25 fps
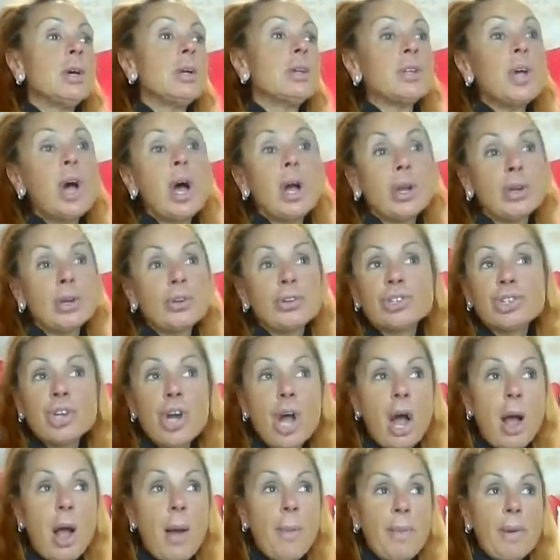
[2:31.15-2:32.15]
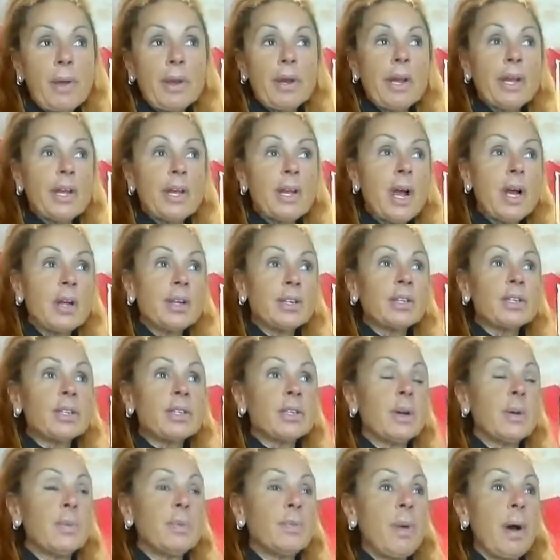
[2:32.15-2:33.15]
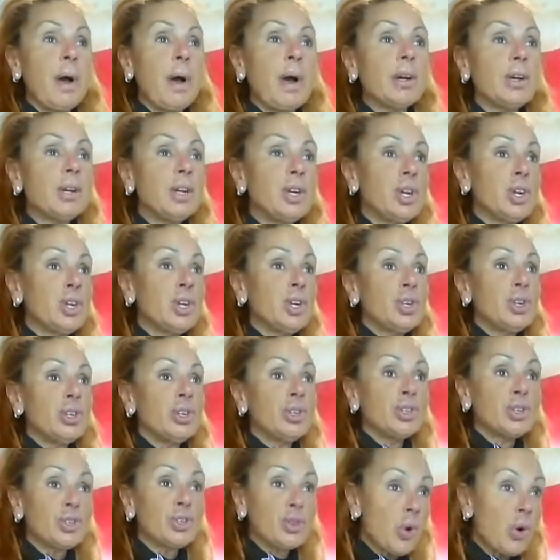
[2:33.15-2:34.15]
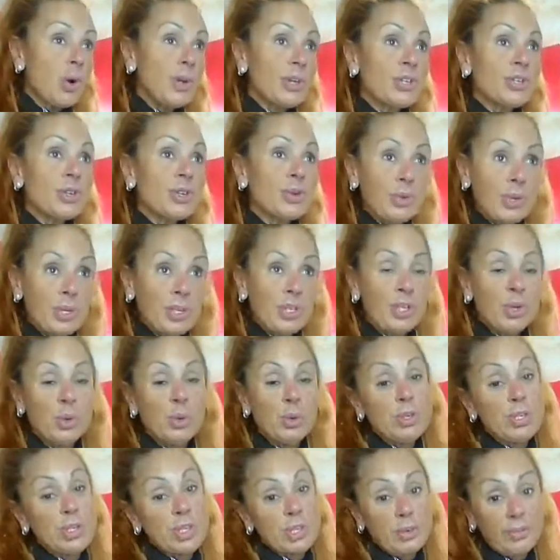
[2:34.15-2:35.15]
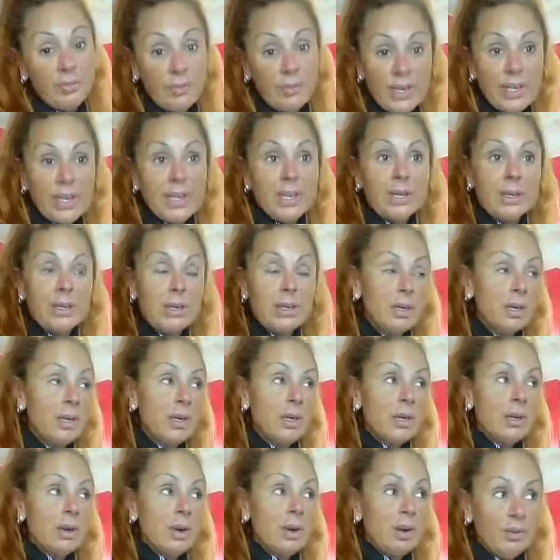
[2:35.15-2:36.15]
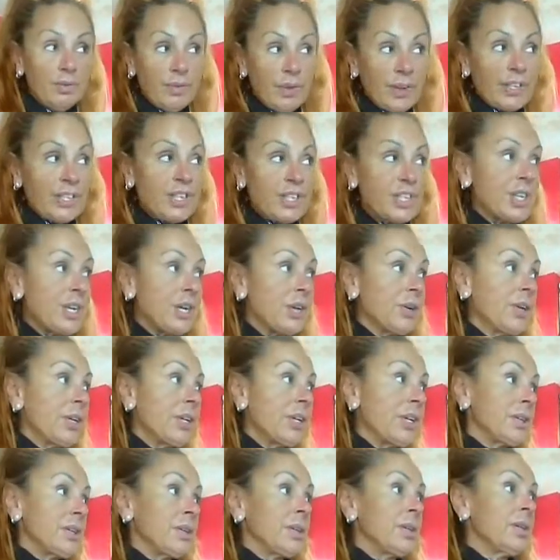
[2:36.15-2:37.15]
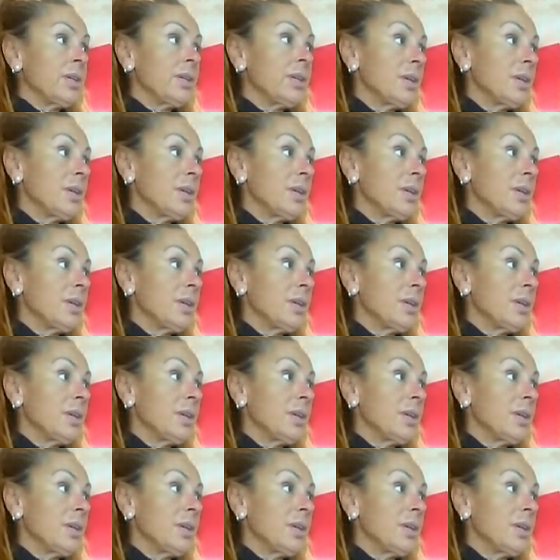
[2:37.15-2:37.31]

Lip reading: taco shop and I got some soy chorizo, which is a vegan or vegetarian